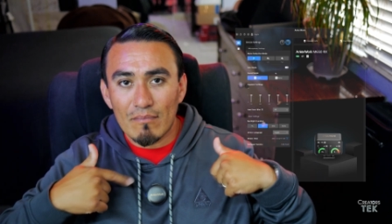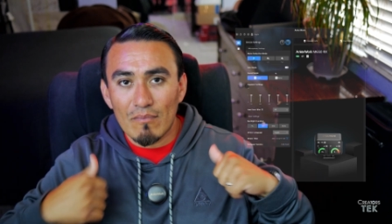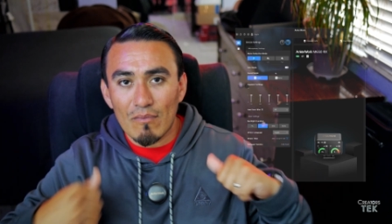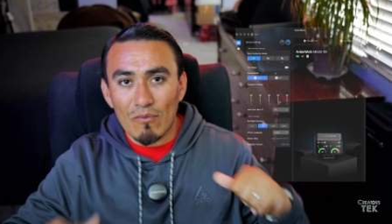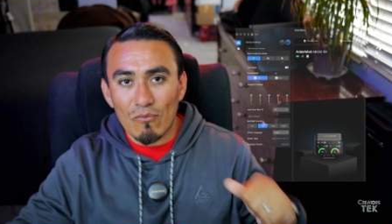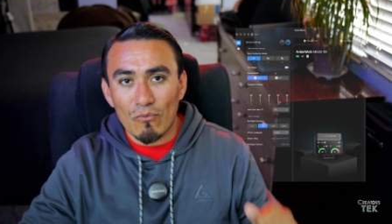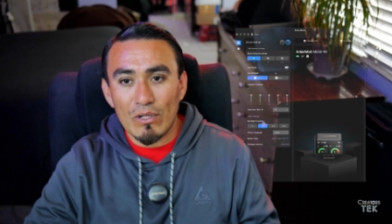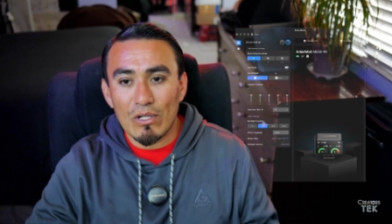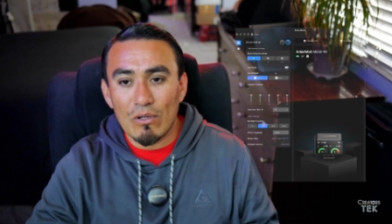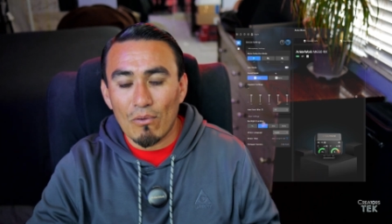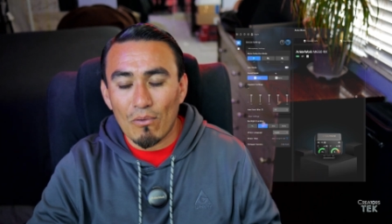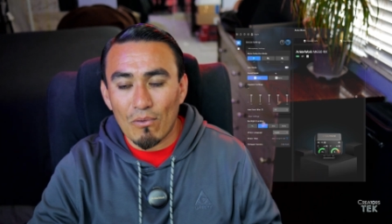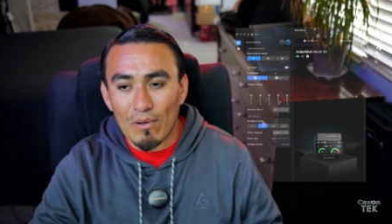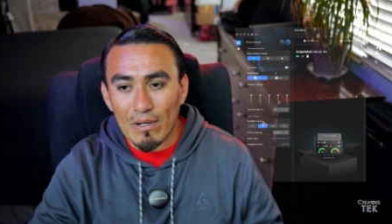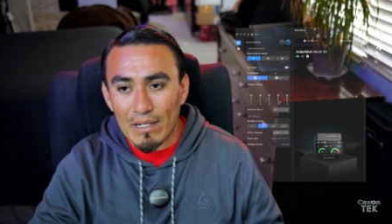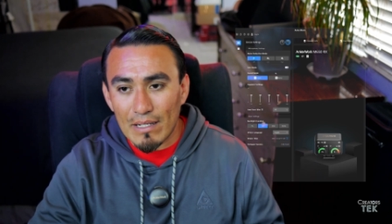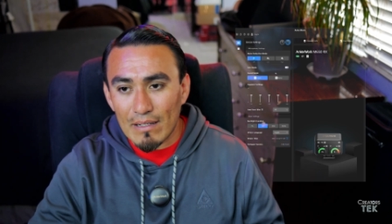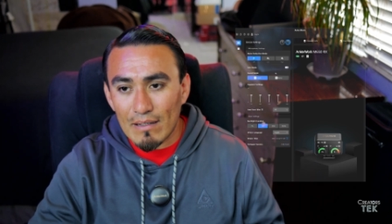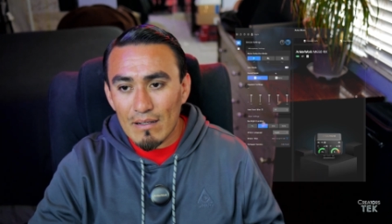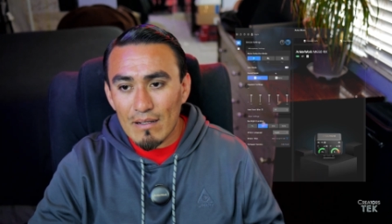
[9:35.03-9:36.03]

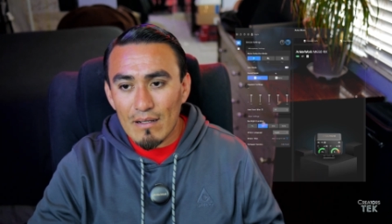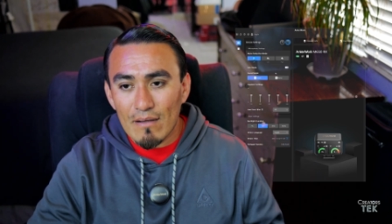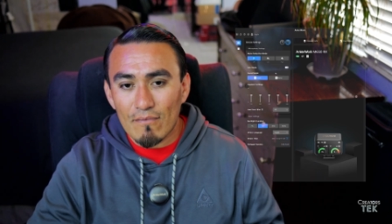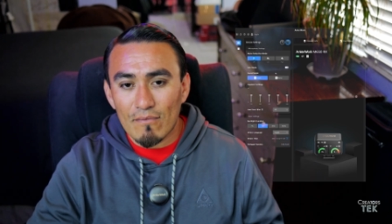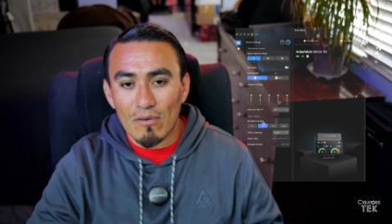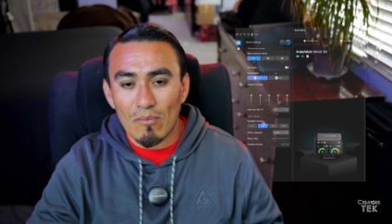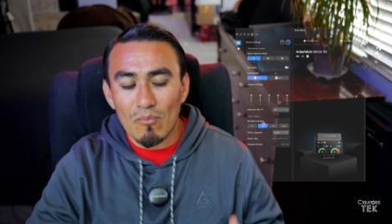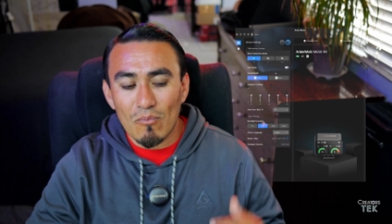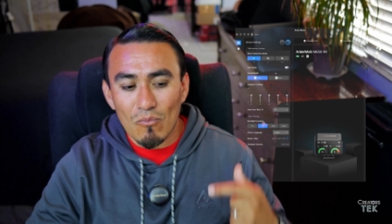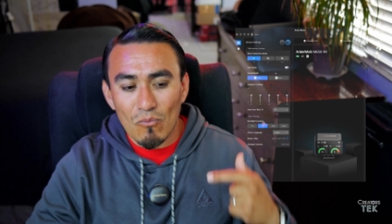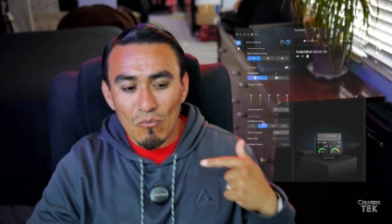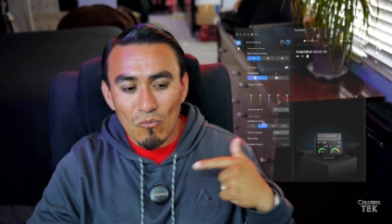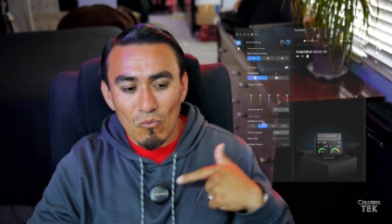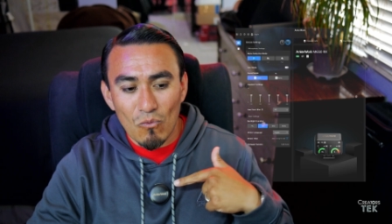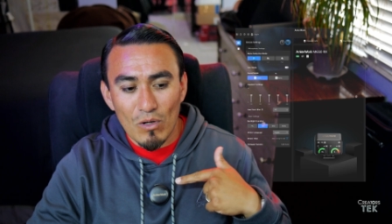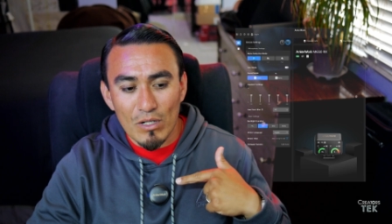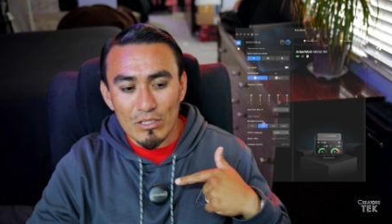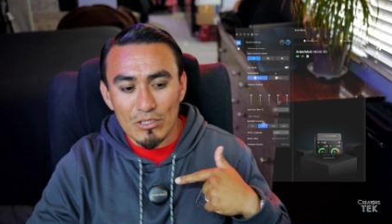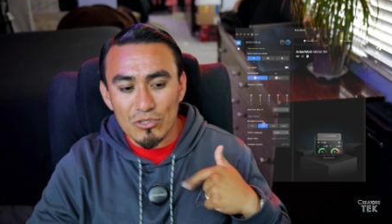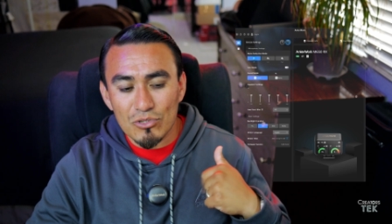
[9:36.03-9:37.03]
recording, from
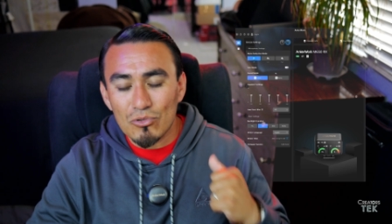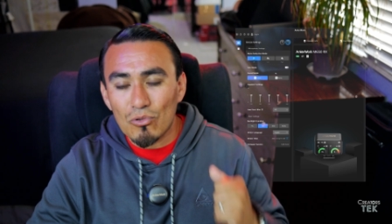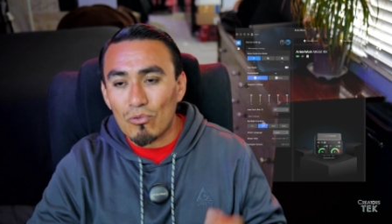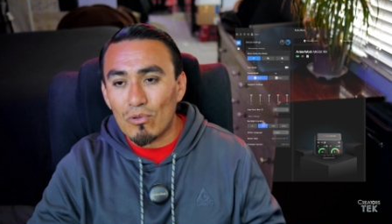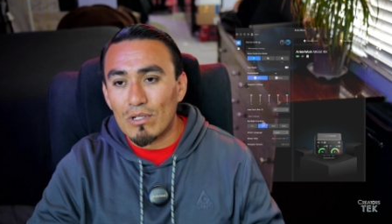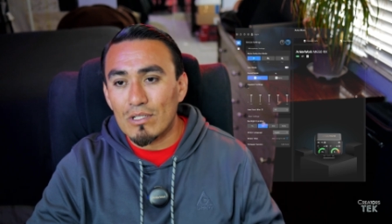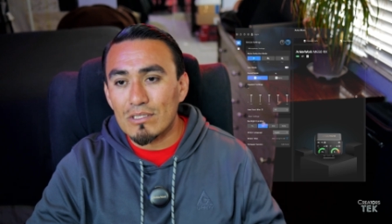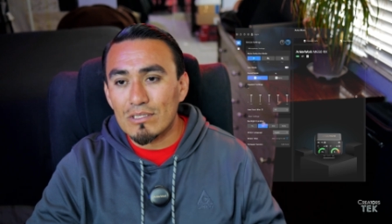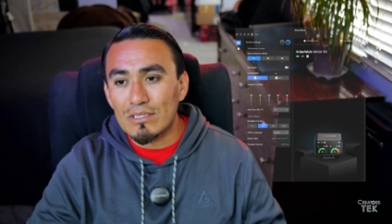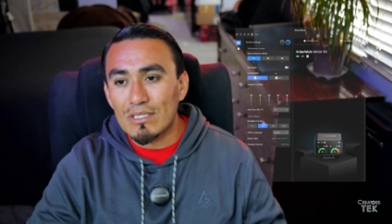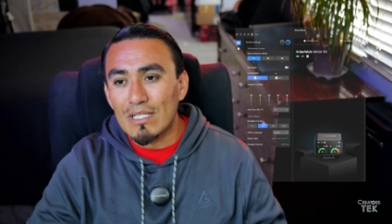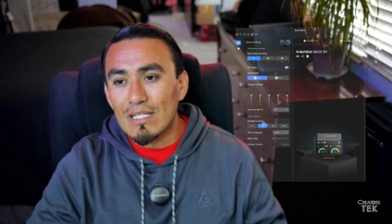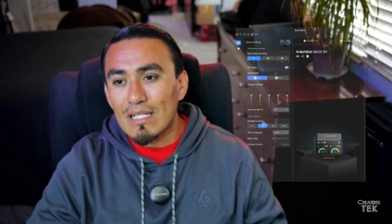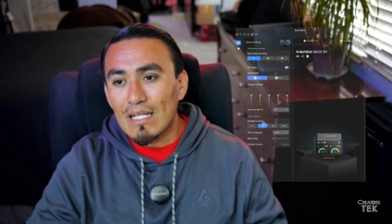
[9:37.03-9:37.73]
one source.